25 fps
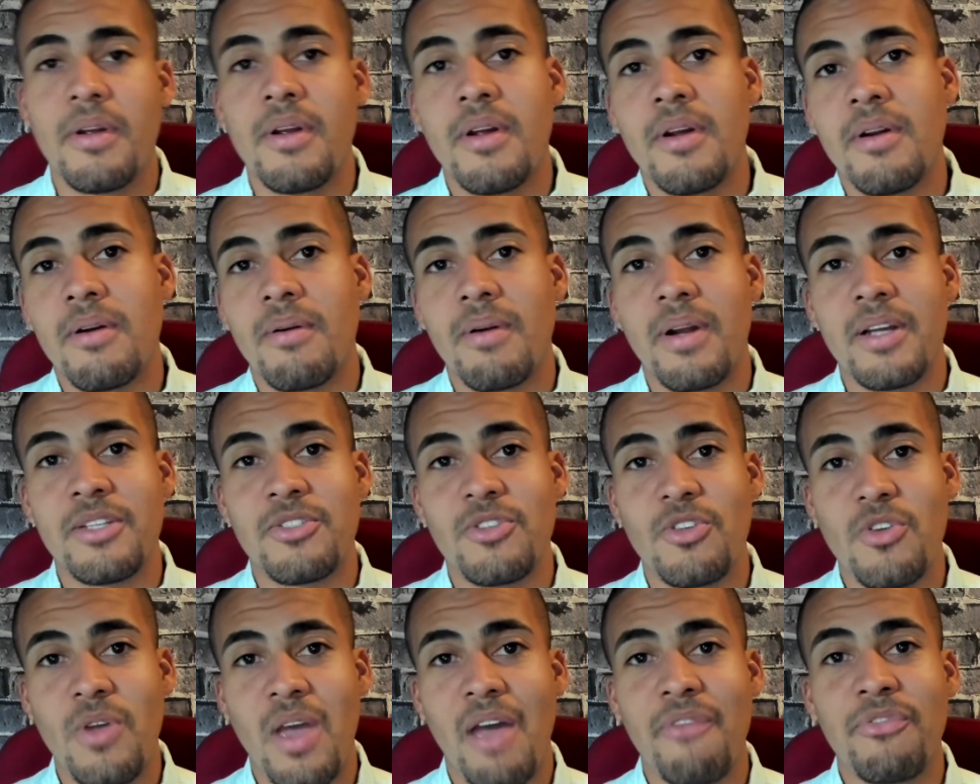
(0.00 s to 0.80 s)
right? So
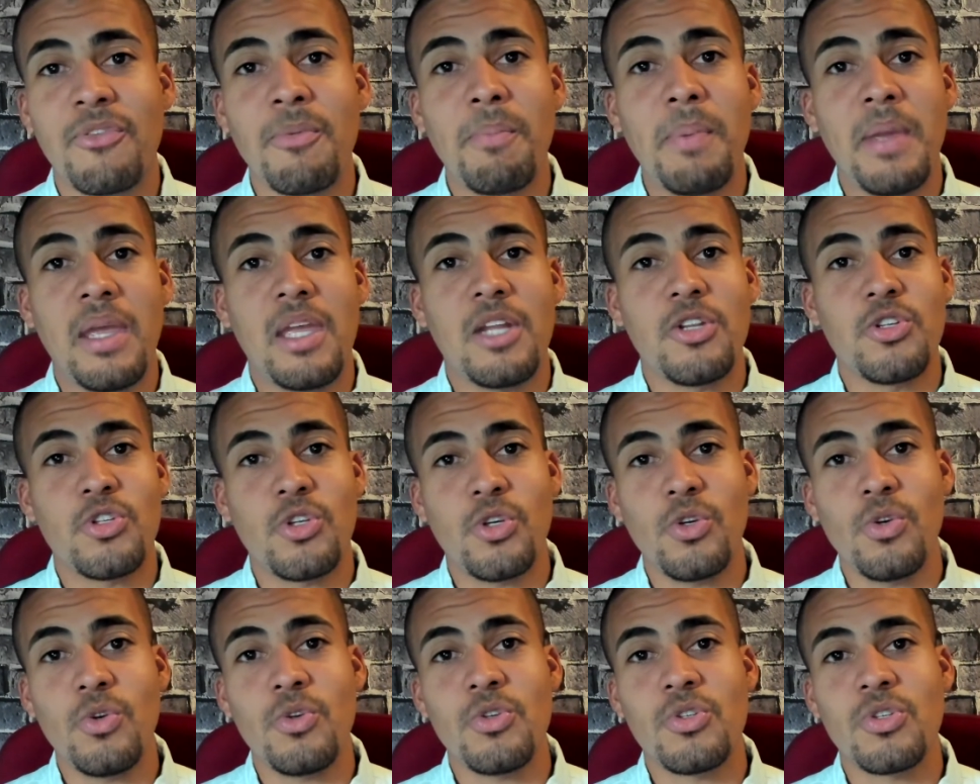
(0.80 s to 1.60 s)
you have to pick and
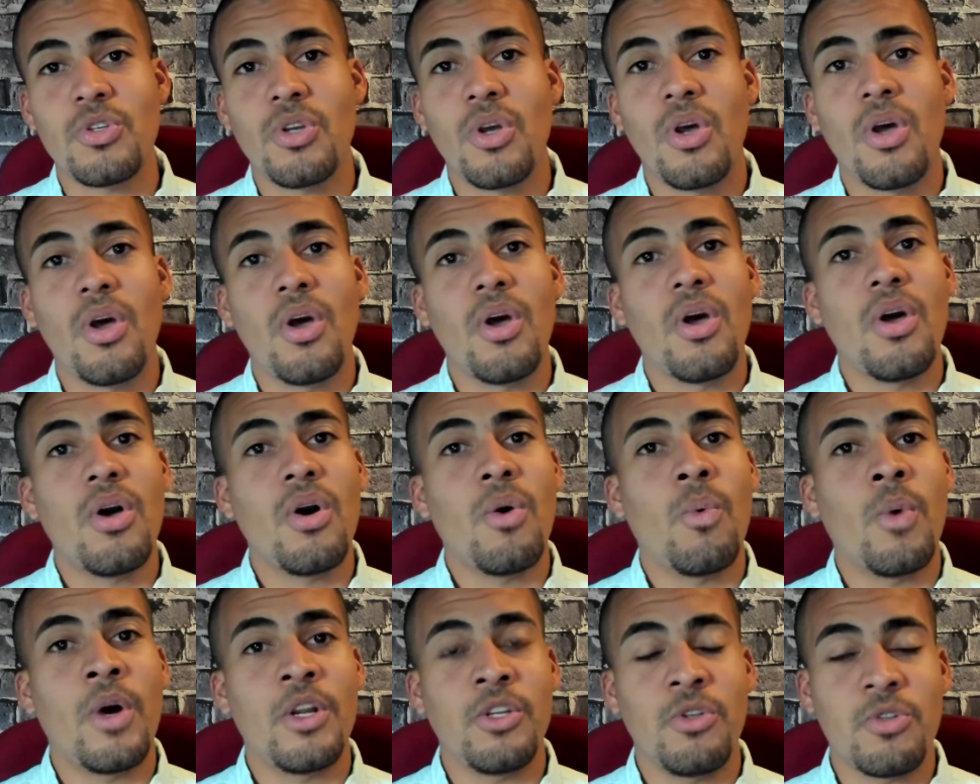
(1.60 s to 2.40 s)
choose
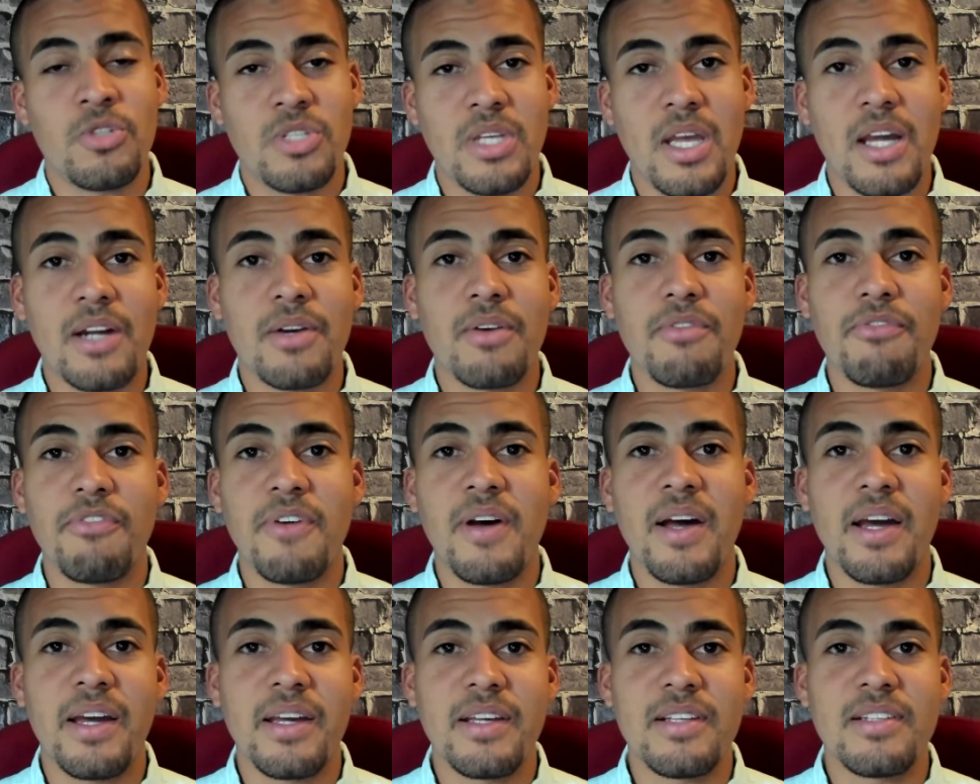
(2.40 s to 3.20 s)
what you
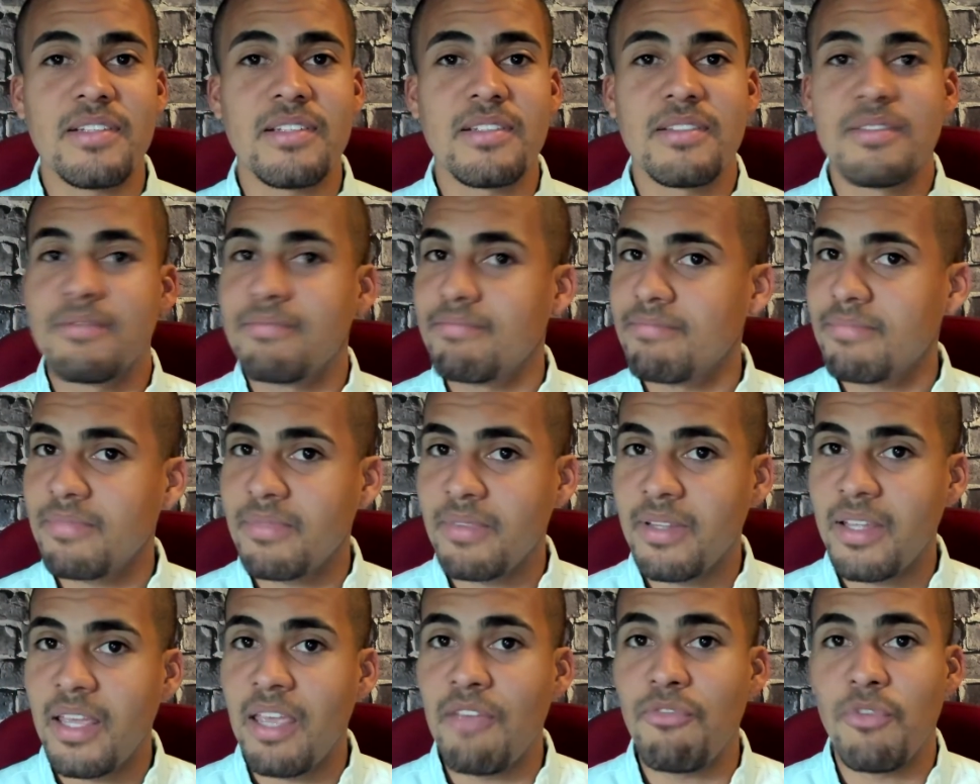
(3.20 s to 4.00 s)
sacrifice
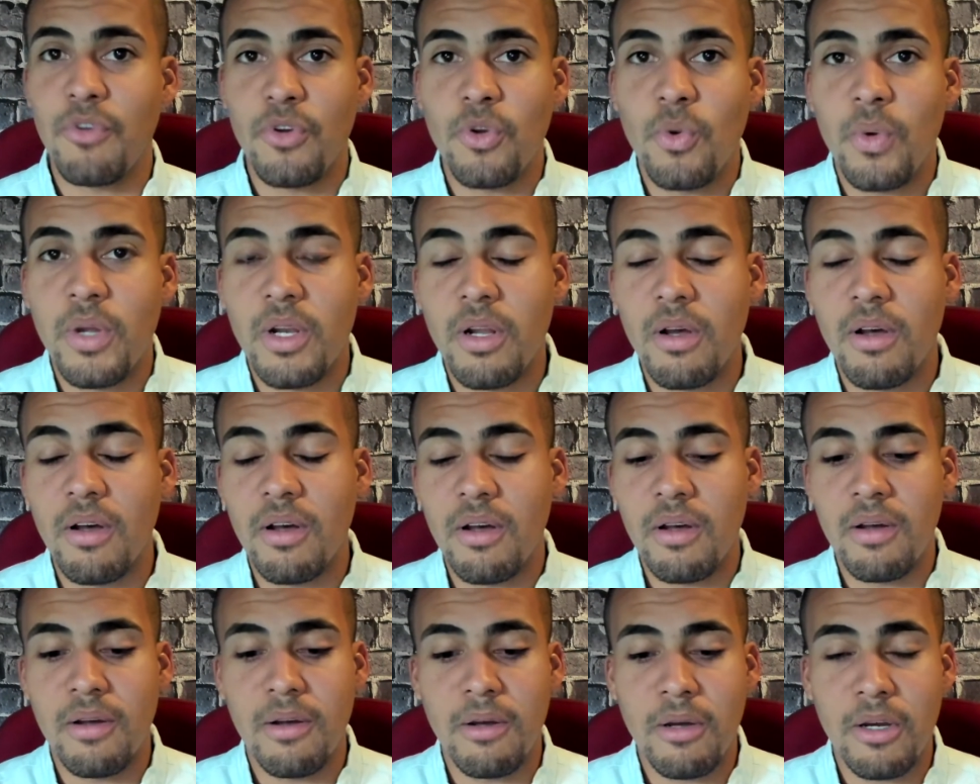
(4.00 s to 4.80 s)
if you're doing a,
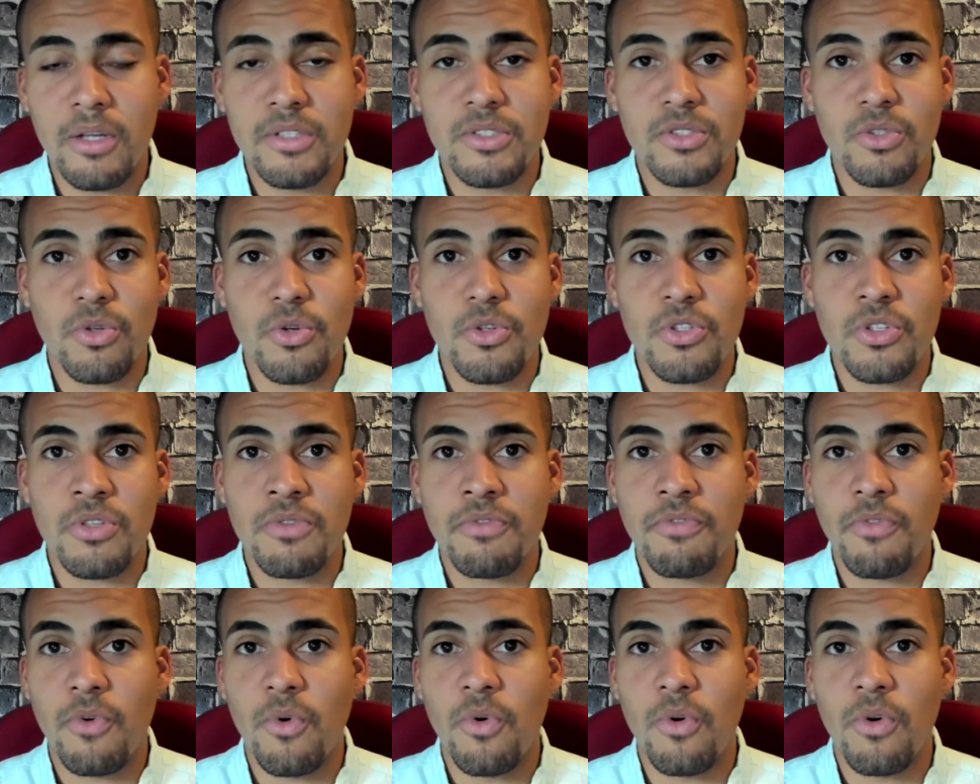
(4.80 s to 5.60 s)
a, a search
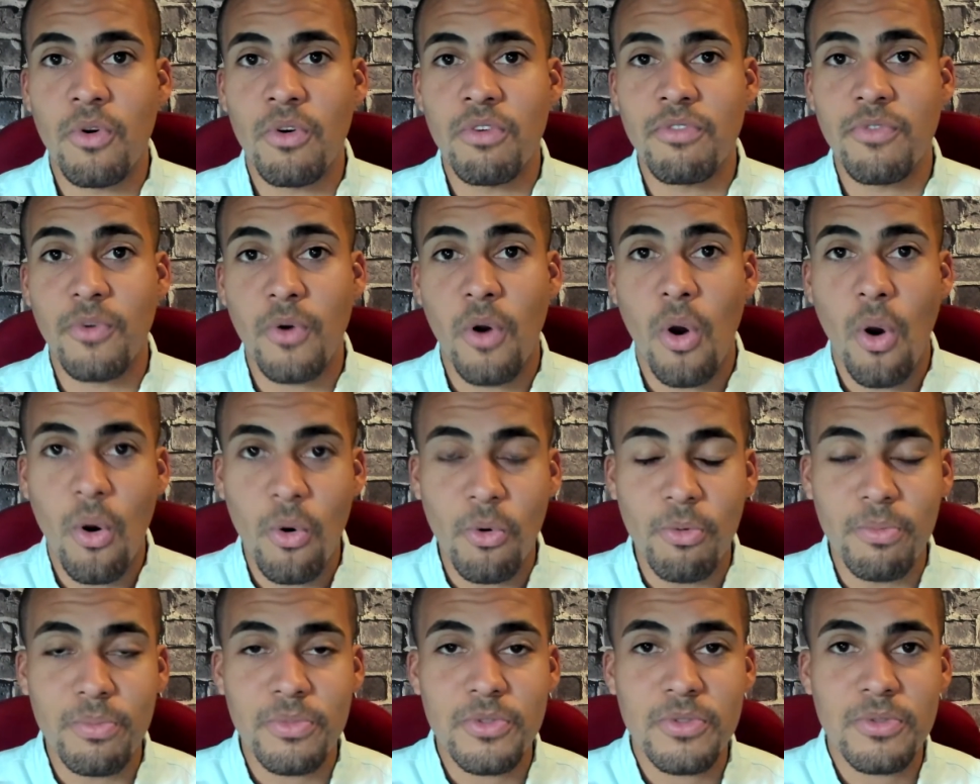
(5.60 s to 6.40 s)
for for
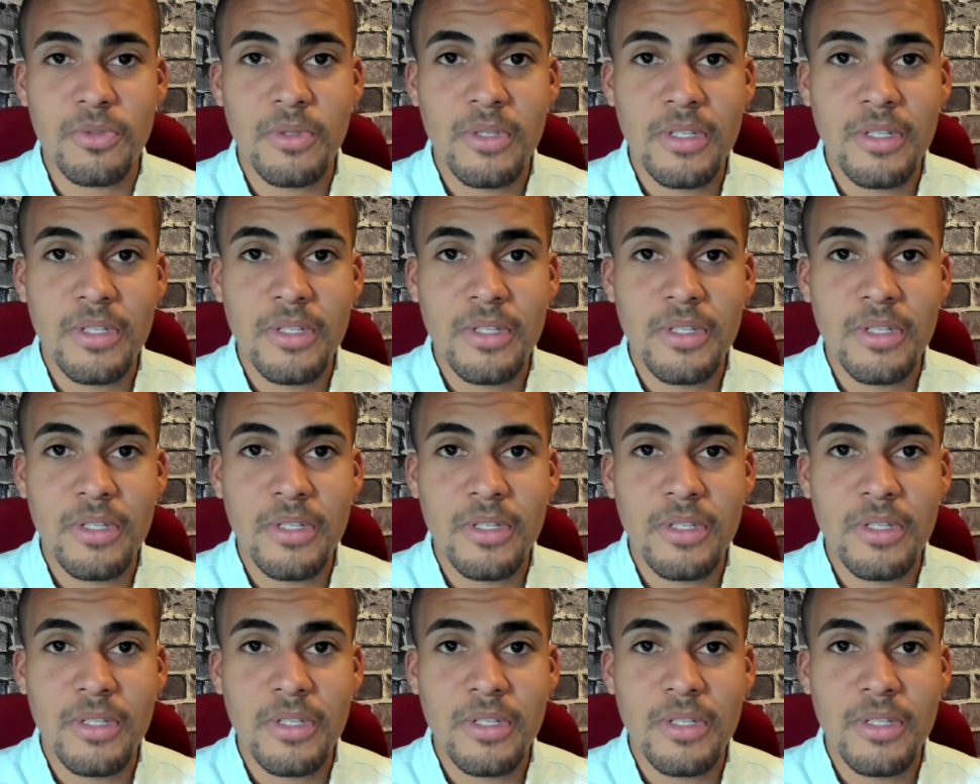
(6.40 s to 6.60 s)
homes.